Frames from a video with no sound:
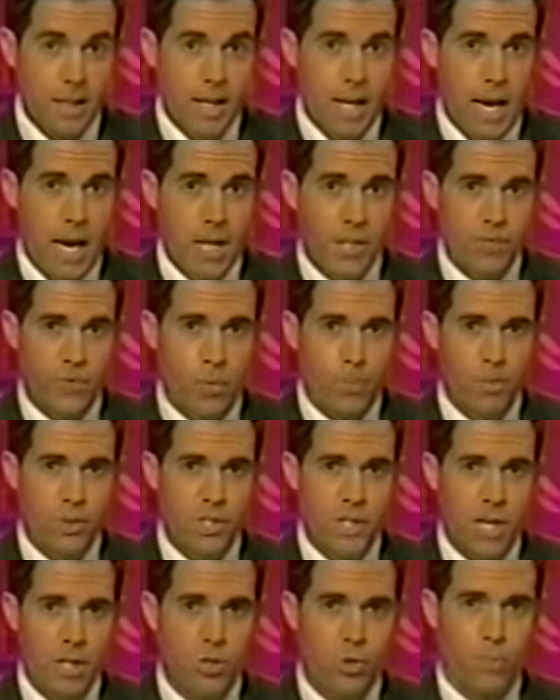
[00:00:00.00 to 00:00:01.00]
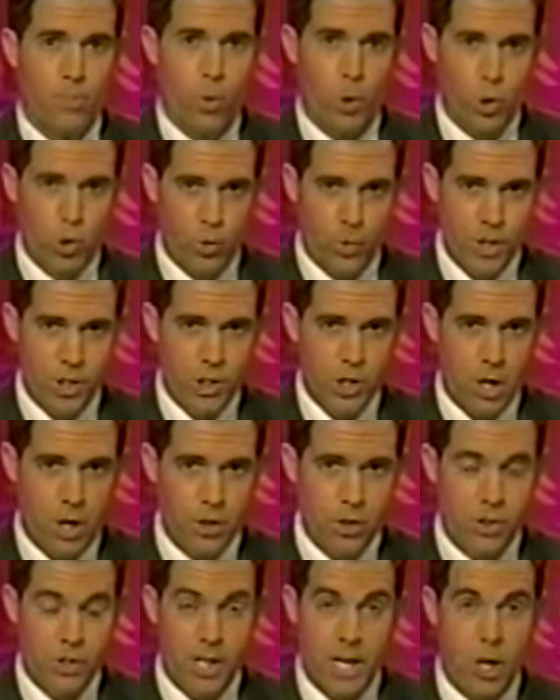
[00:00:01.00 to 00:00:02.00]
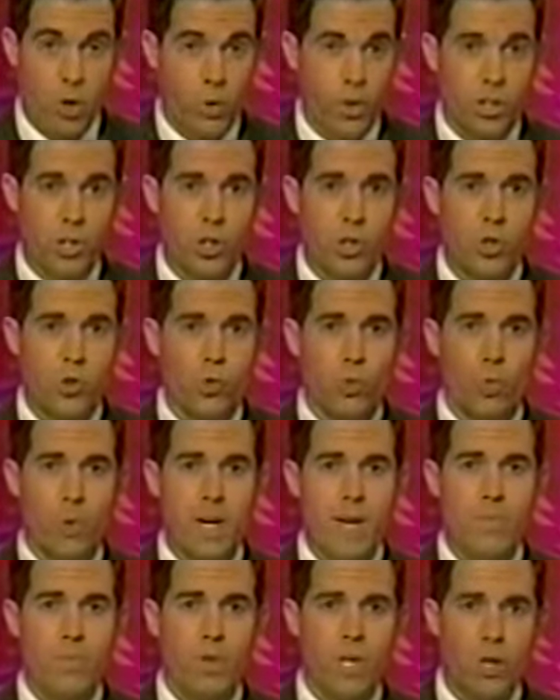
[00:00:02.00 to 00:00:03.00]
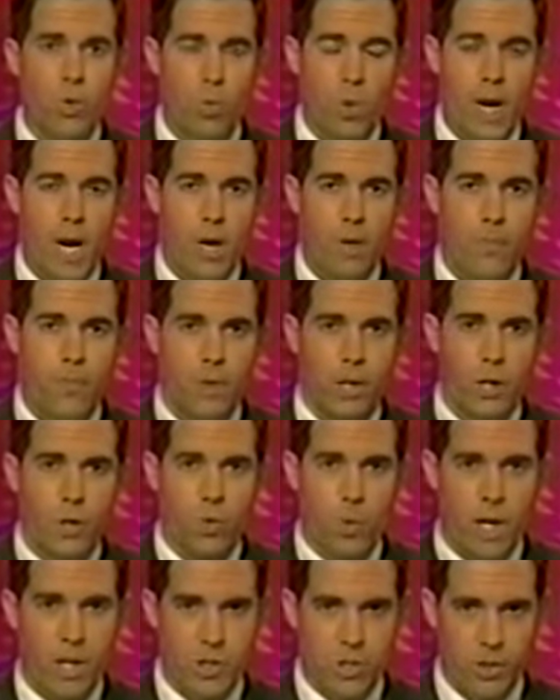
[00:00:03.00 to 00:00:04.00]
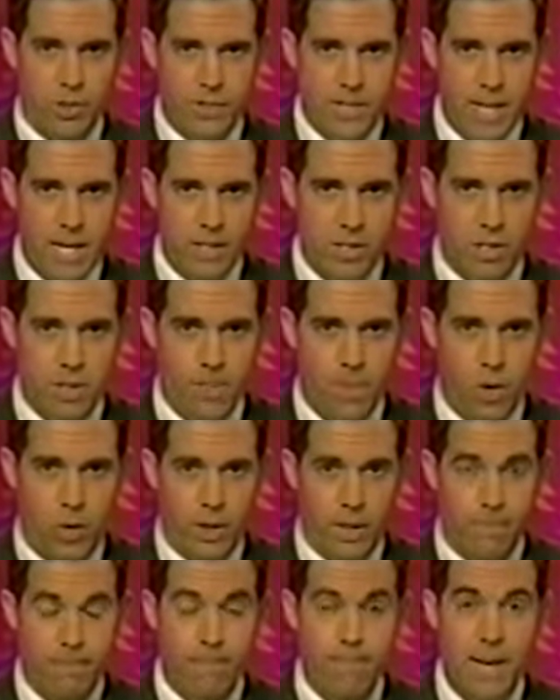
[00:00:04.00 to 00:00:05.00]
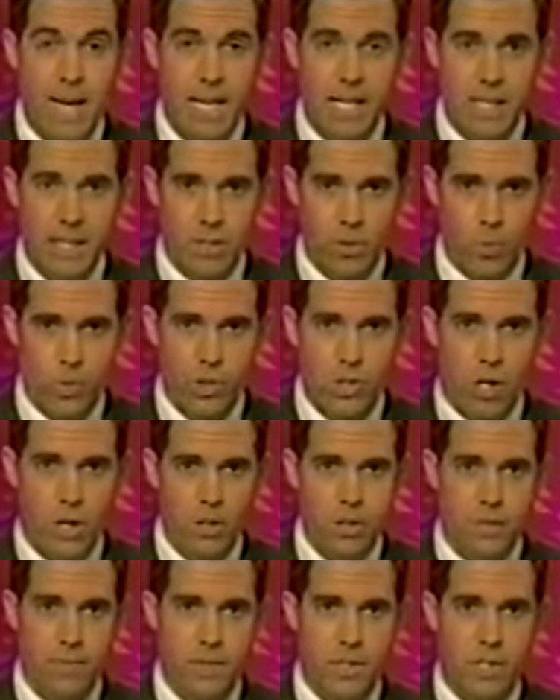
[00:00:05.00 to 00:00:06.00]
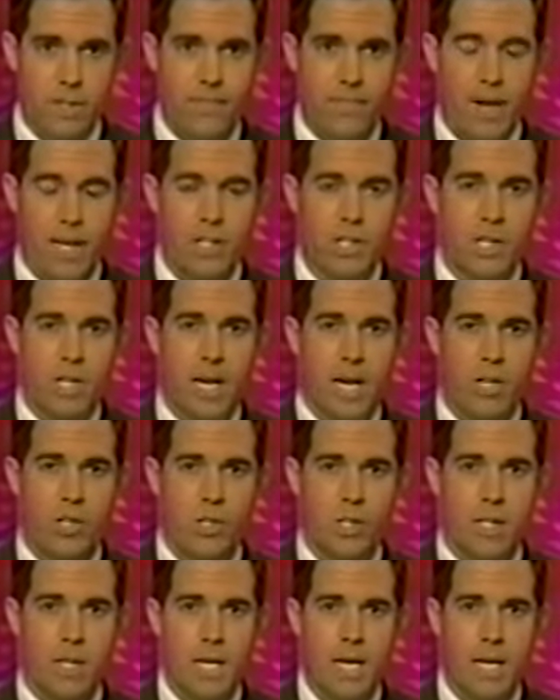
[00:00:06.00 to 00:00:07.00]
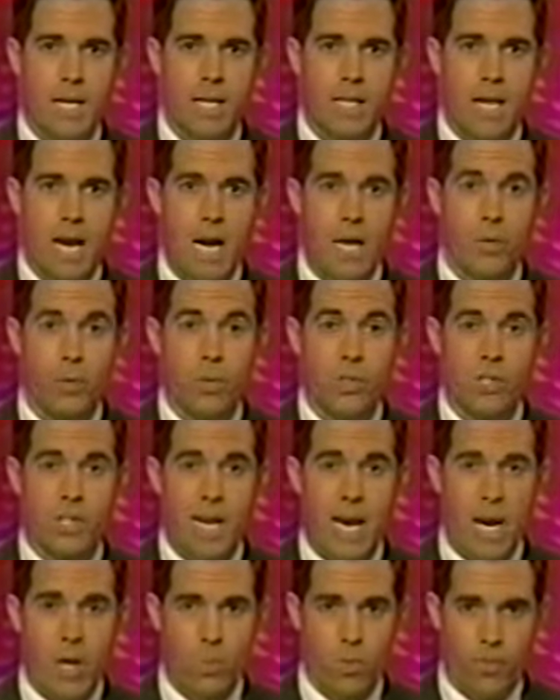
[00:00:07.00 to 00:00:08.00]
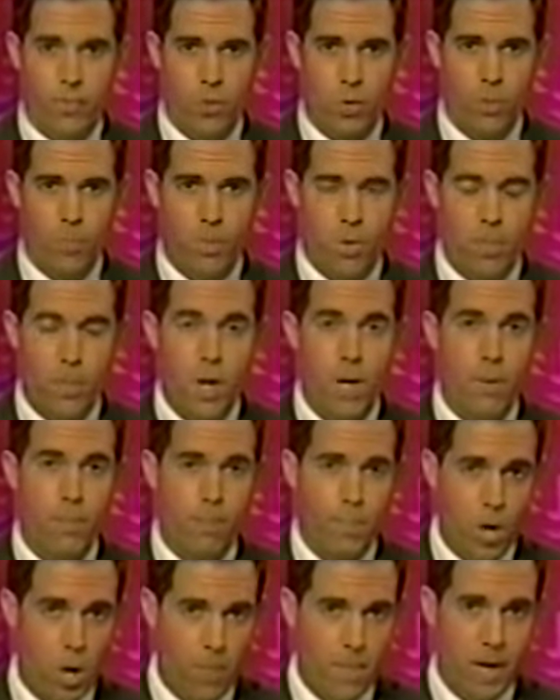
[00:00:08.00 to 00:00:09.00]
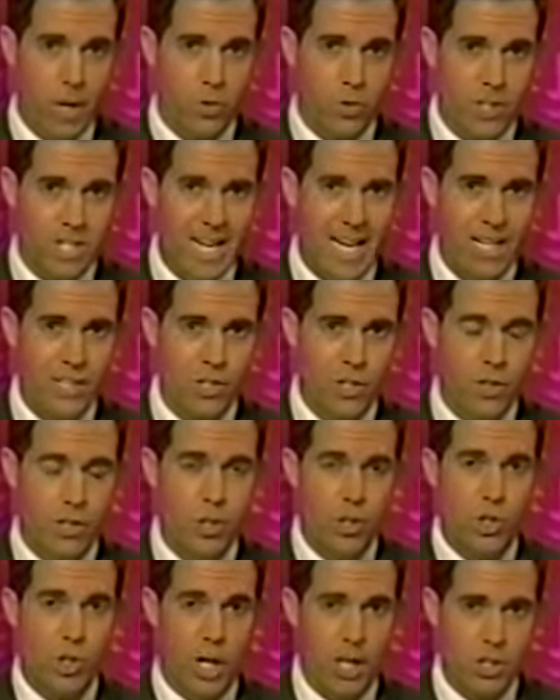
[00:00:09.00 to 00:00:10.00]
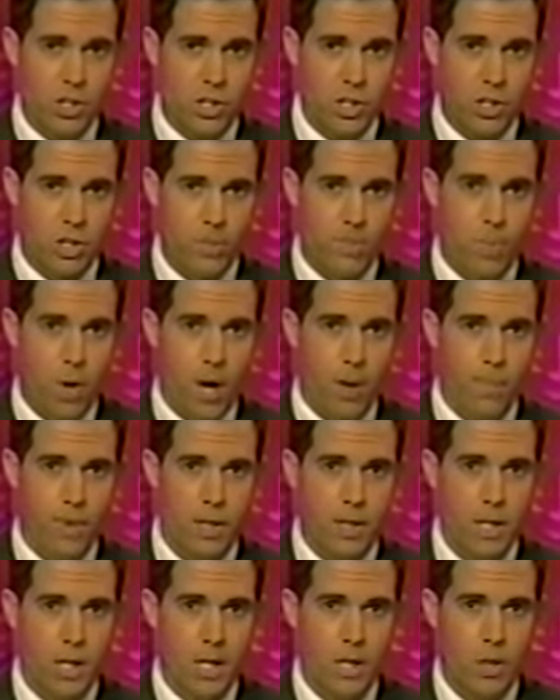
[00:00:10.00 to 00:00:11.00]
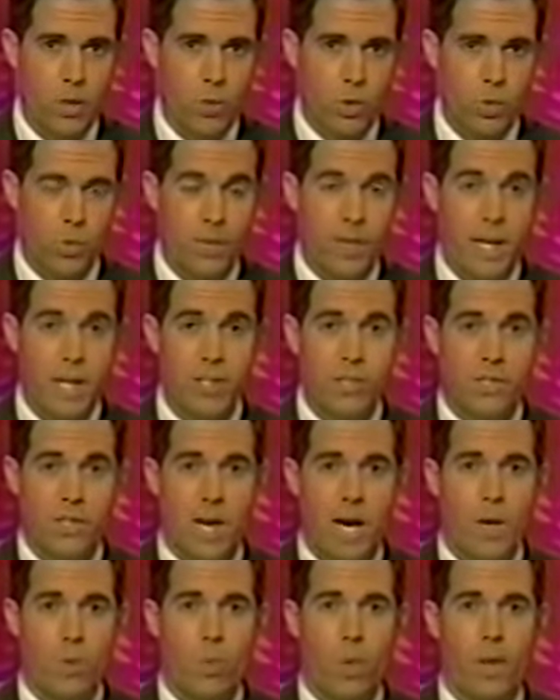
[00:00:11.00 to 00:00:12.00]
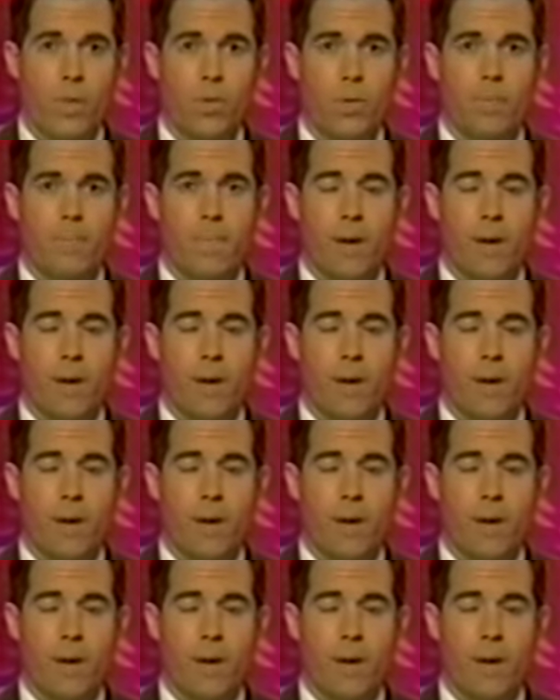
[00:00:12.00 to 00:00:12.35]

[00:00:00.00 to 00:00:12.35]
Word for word: As for potential perjury charges, they are extremely rare for congressional testimony. Pending the results of its investigation, Congress can refer Palmeiro's case to the Justice Department which would then decide whether it